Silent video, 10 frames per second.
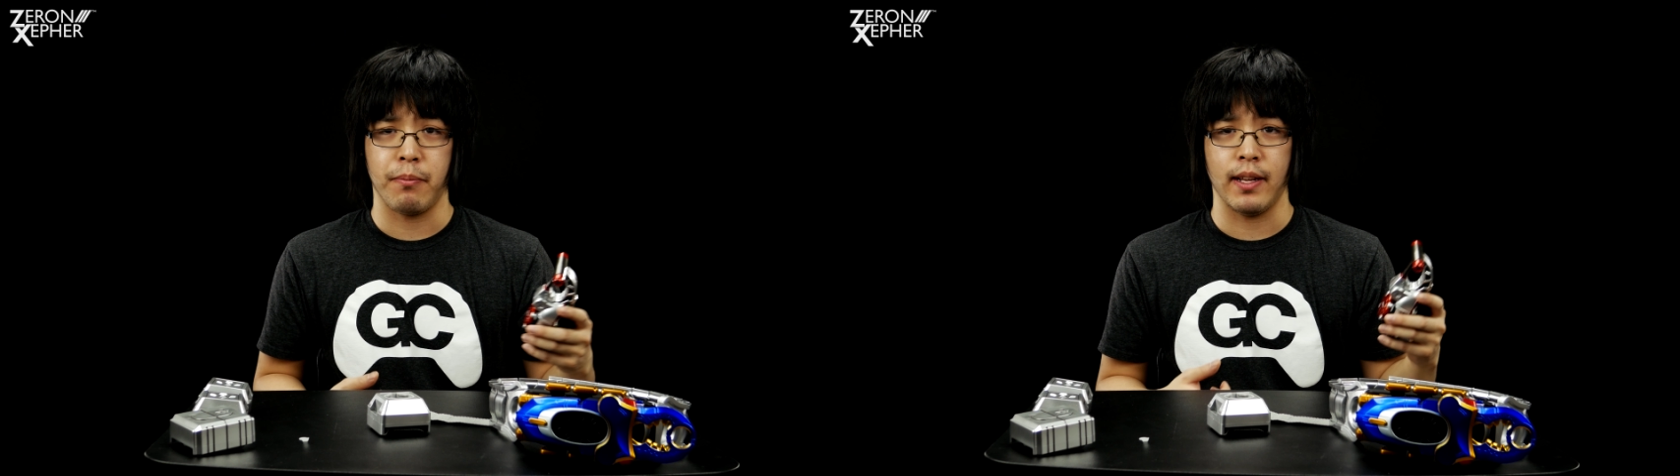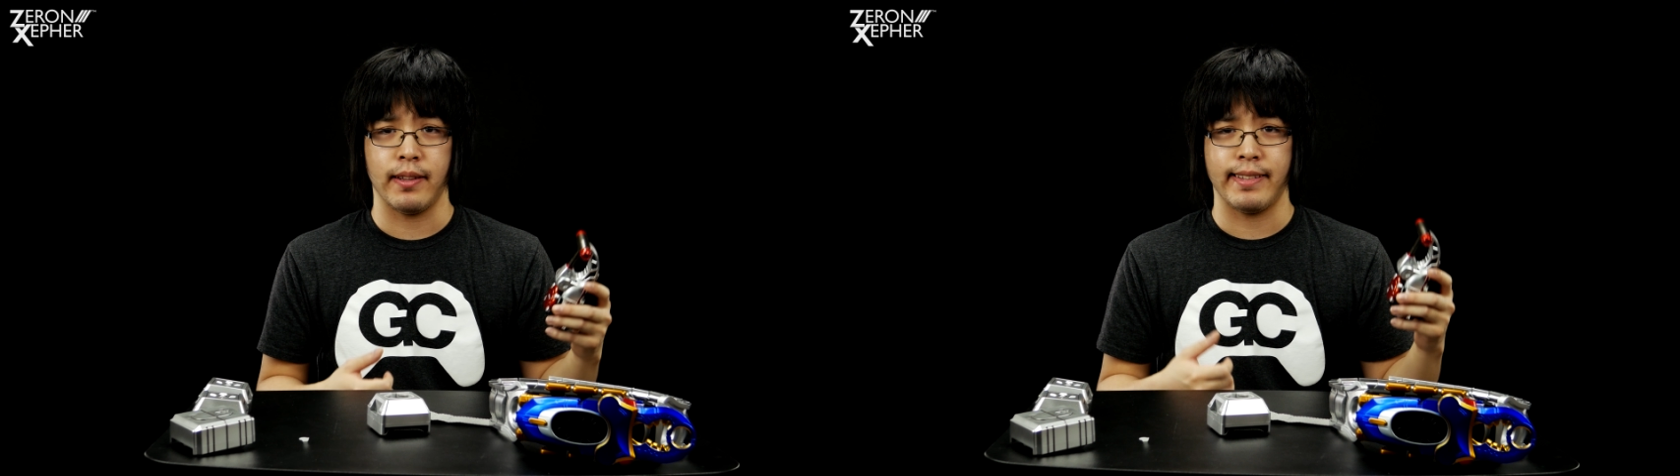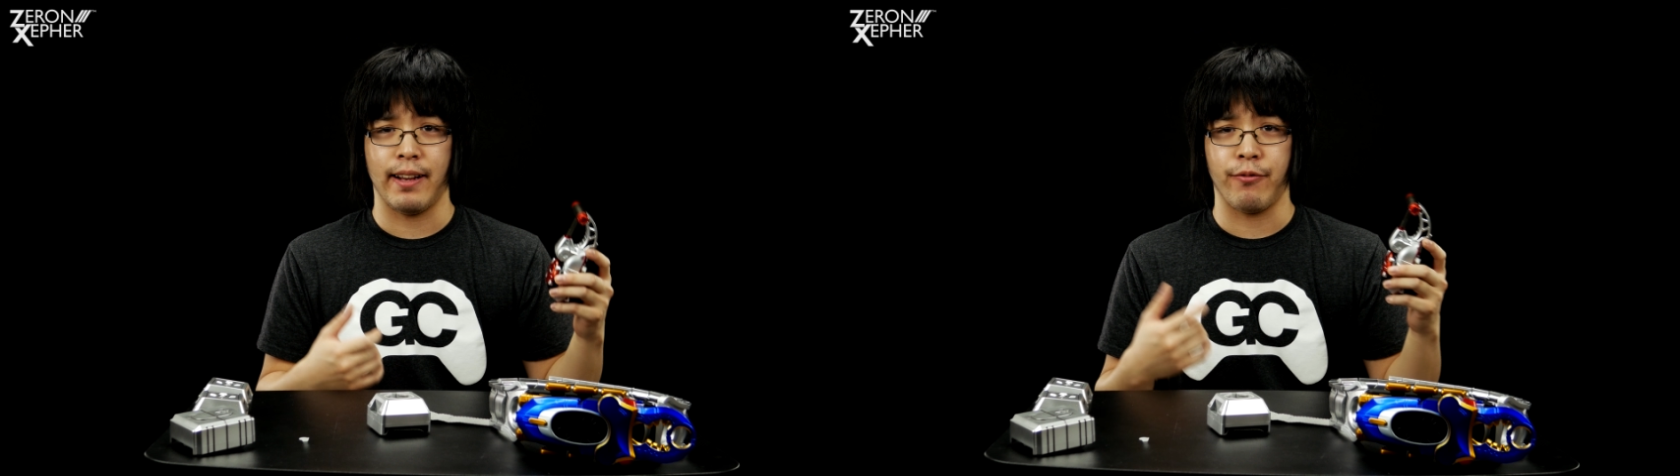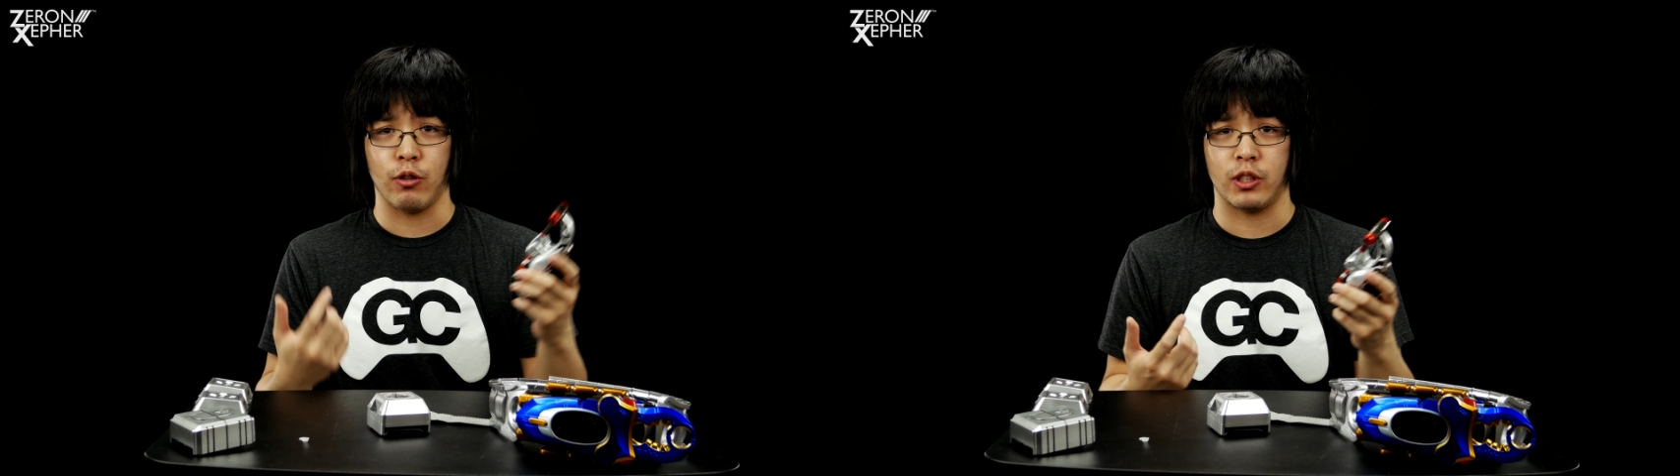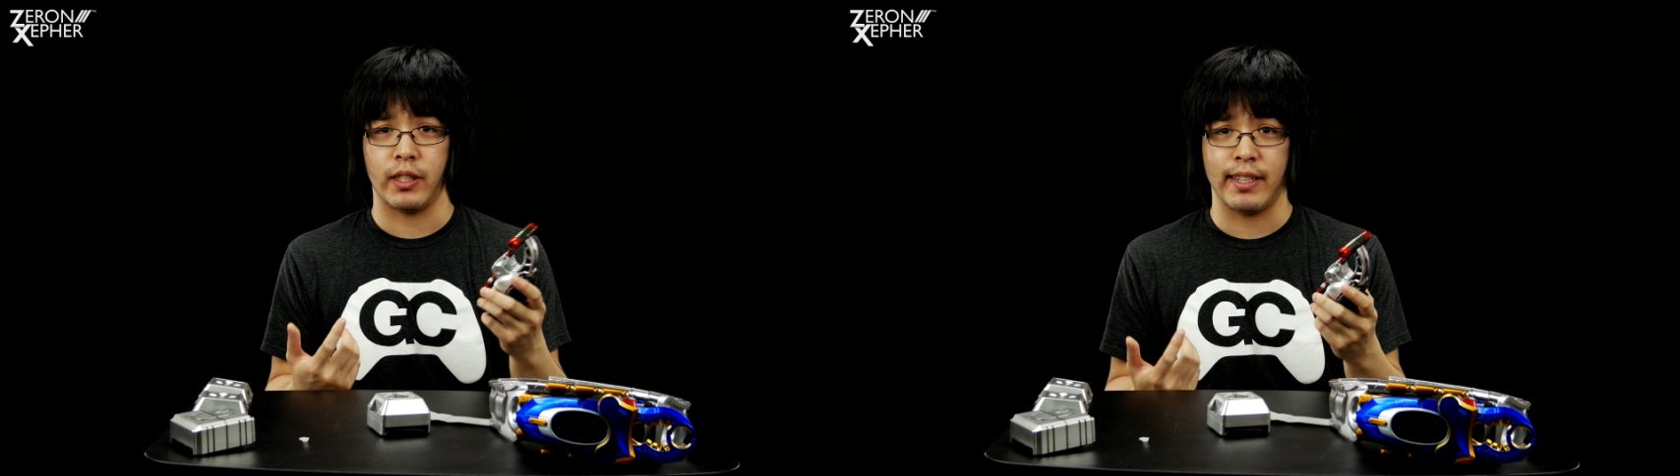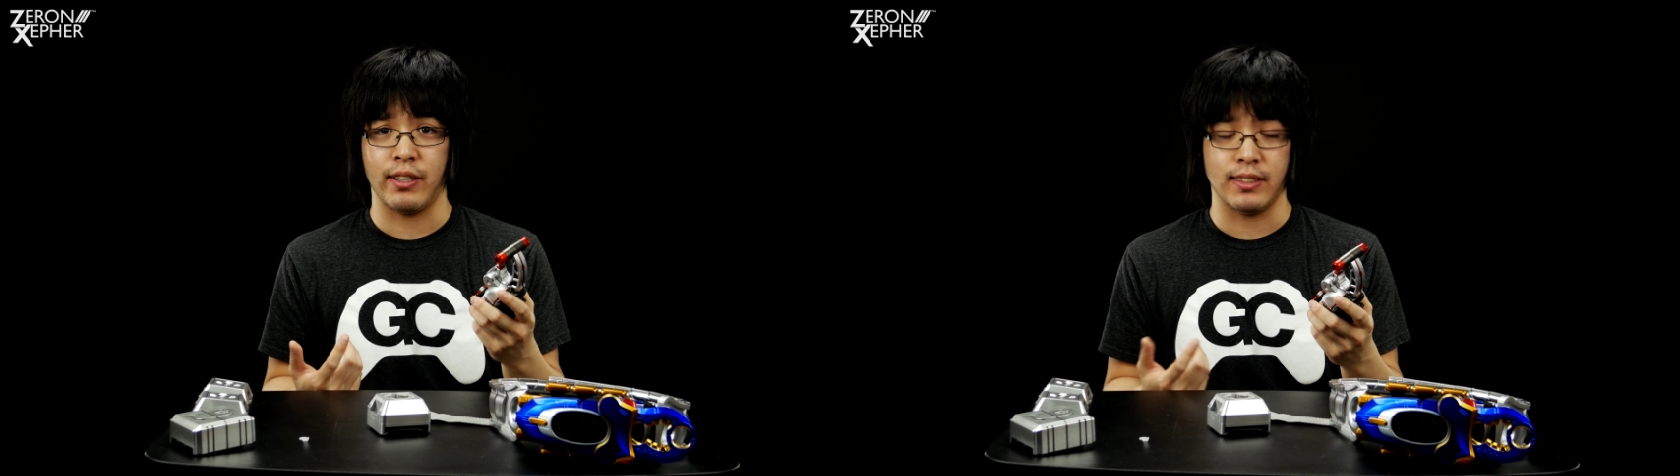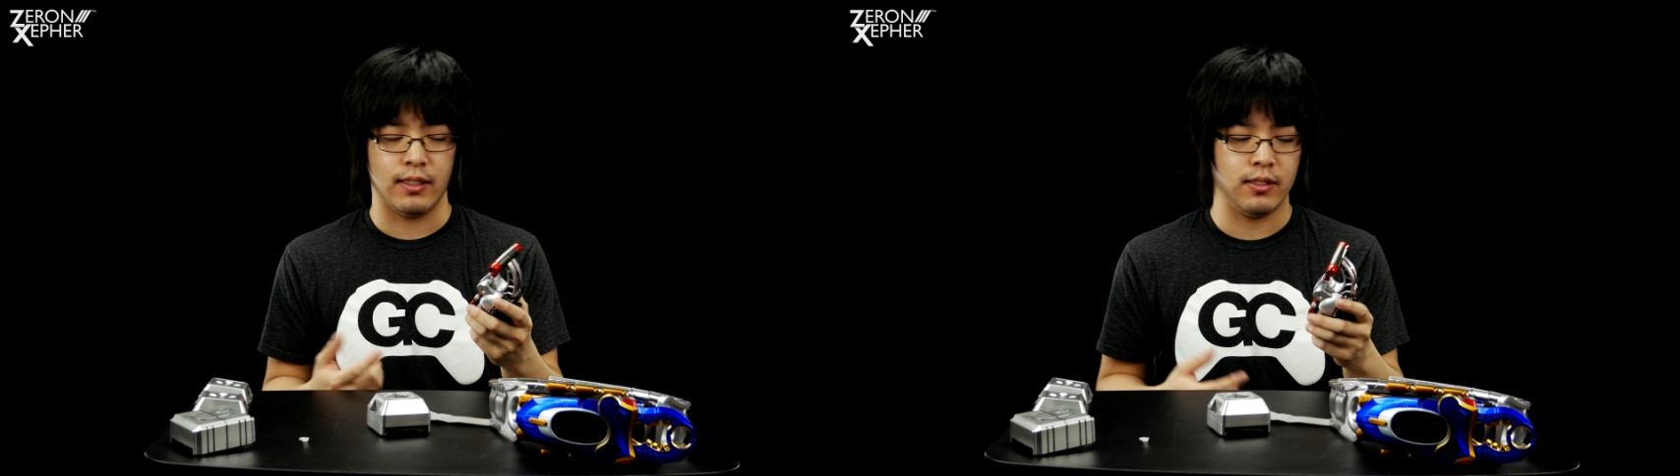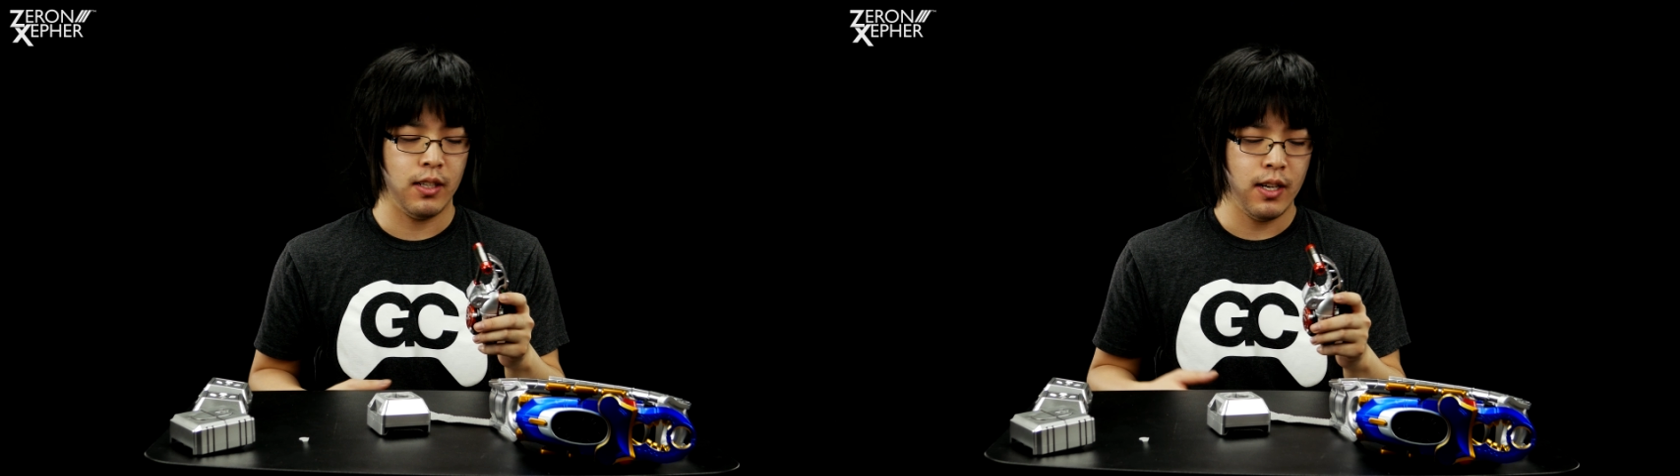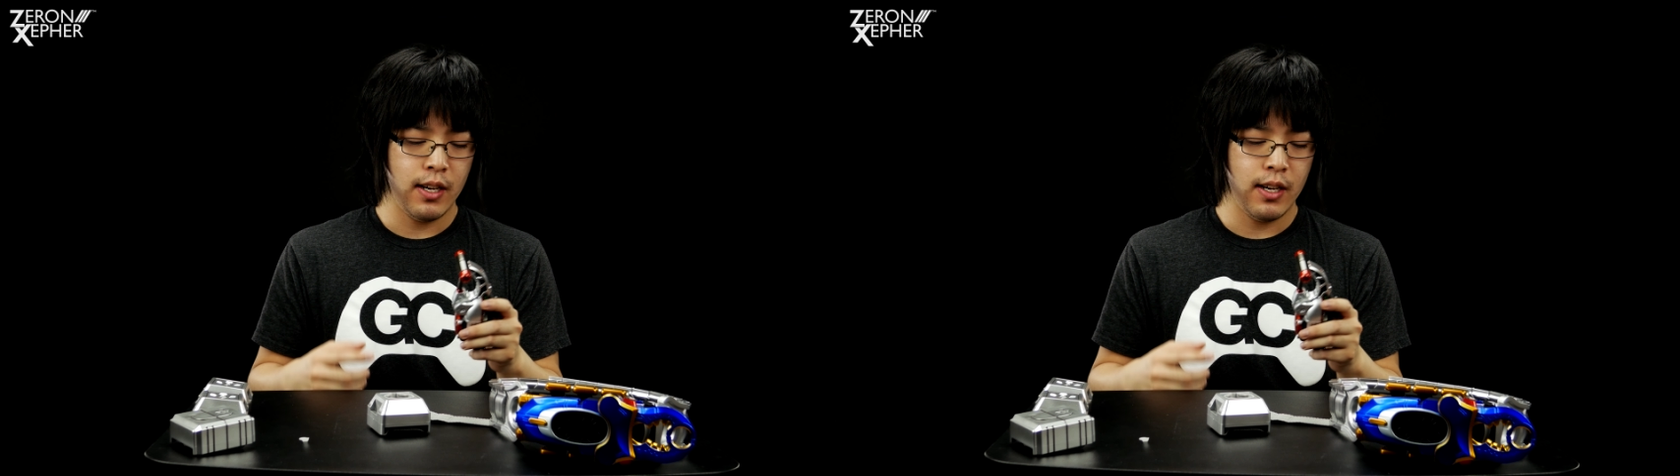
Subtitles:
but unfortunately there isn't.